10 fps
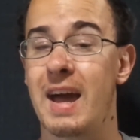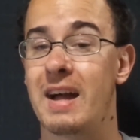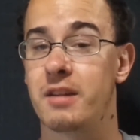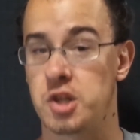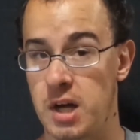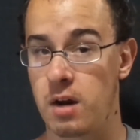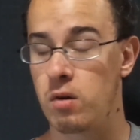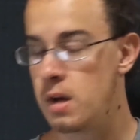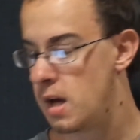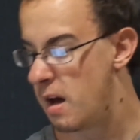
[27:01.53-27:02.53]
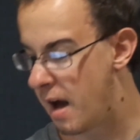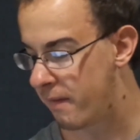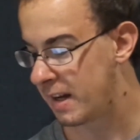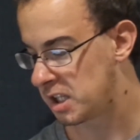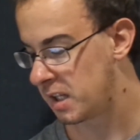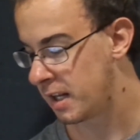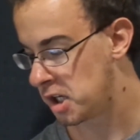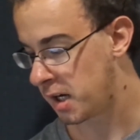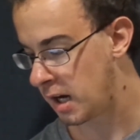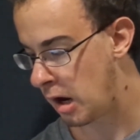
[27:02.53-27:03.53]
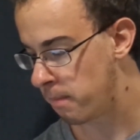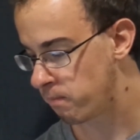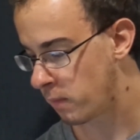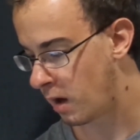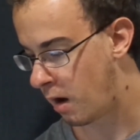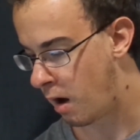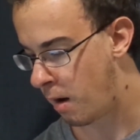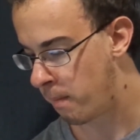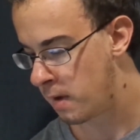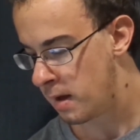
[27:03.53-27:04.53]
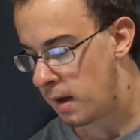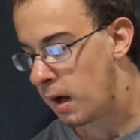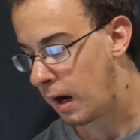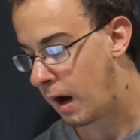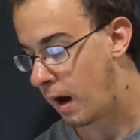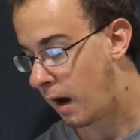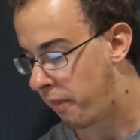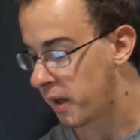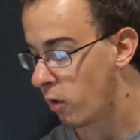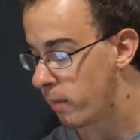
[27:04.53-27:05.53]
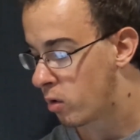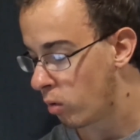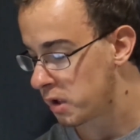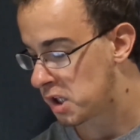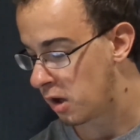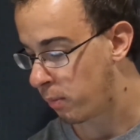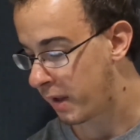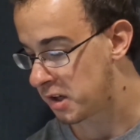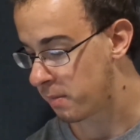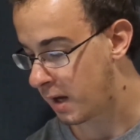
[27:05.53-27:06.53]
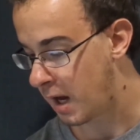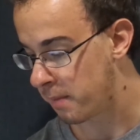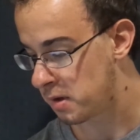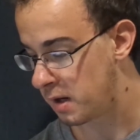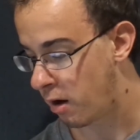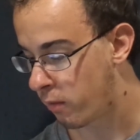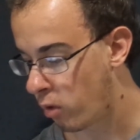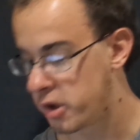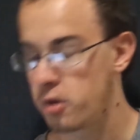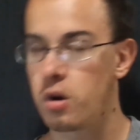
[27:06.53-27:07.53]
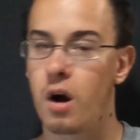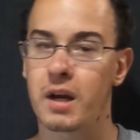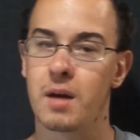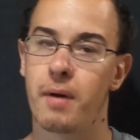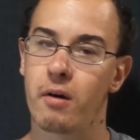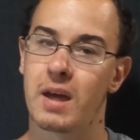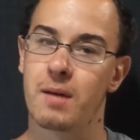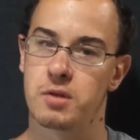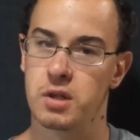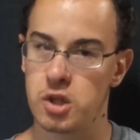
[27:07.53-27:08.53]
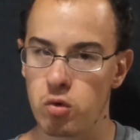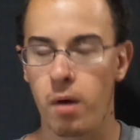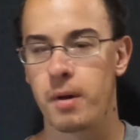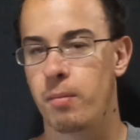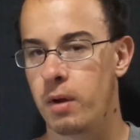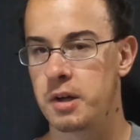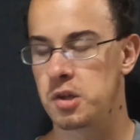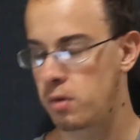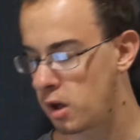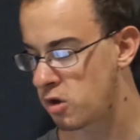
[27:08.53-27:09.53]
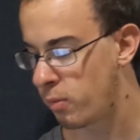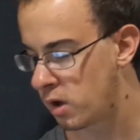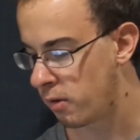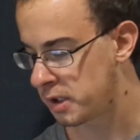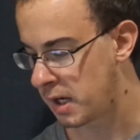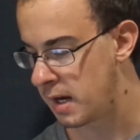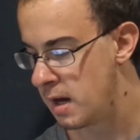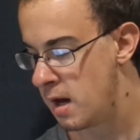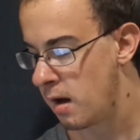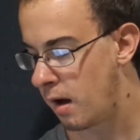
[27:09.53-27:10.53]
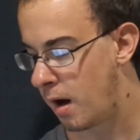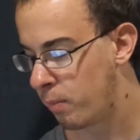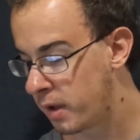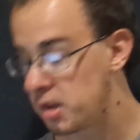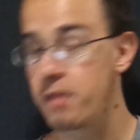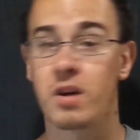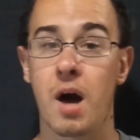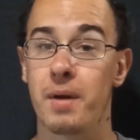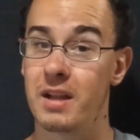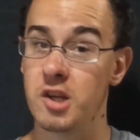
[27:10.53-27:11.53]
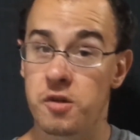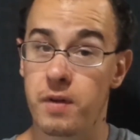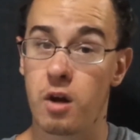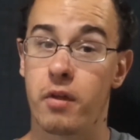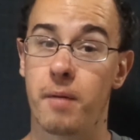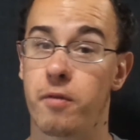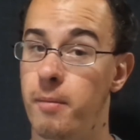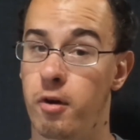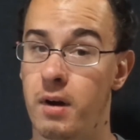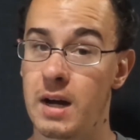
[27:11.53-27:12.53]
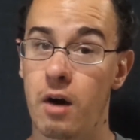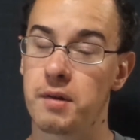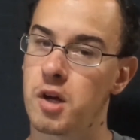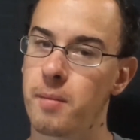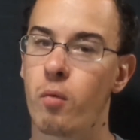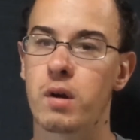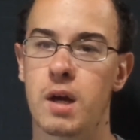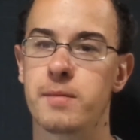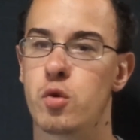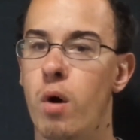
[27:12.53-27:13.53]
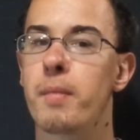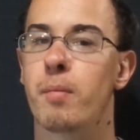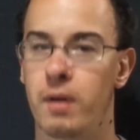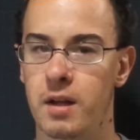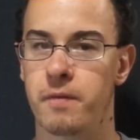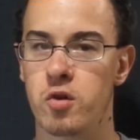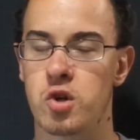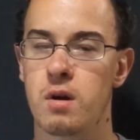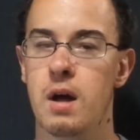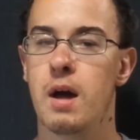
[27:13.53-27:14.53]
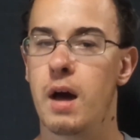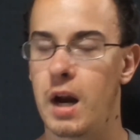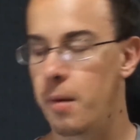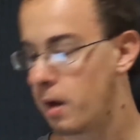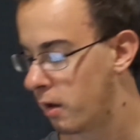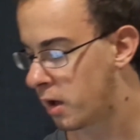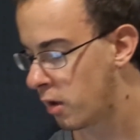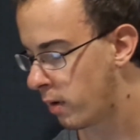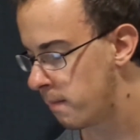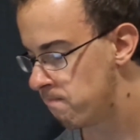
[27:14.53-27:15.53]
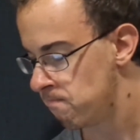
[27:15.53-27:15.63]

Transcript: and the channel have not seen that, check it out. Um, uh, I think it would be cool to see you play some games. Now, of course, you're talking about games that you want me to play. So, Country Boy USA, uh, please leave a comment in this video that I'm filming right now and tell me what games you want me to play in the future, and I might look into it.